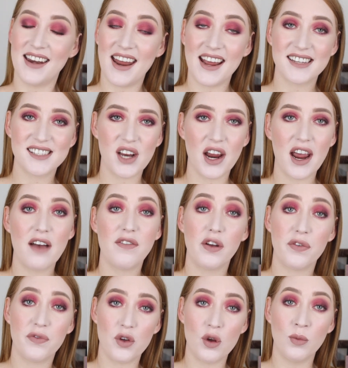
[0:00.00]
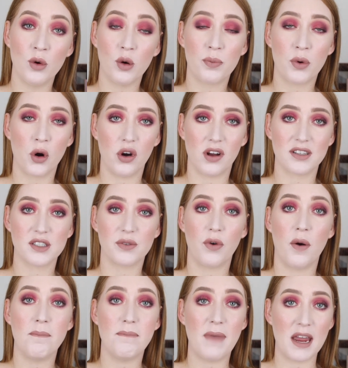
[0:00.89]
Next, I have a few more products
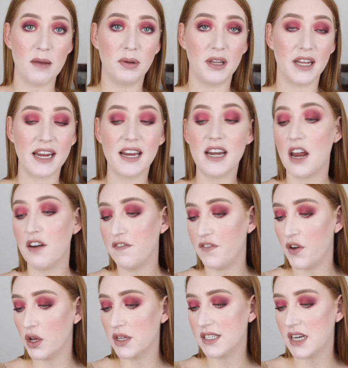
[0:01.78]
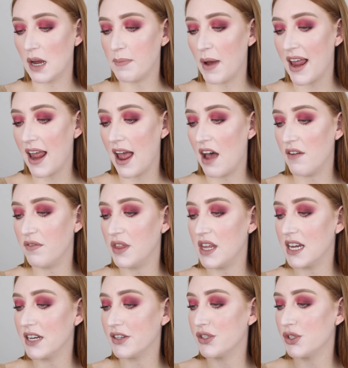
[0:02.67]
from Maybelline, and first up I have
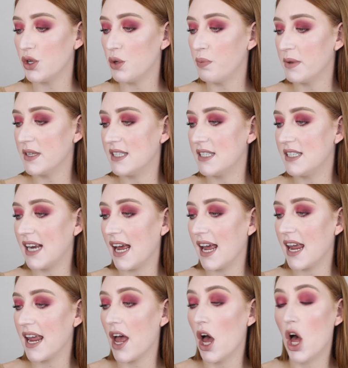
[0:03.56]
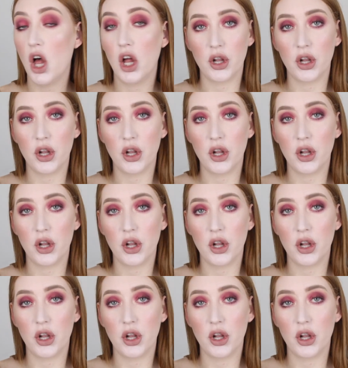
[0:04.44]
the Superstay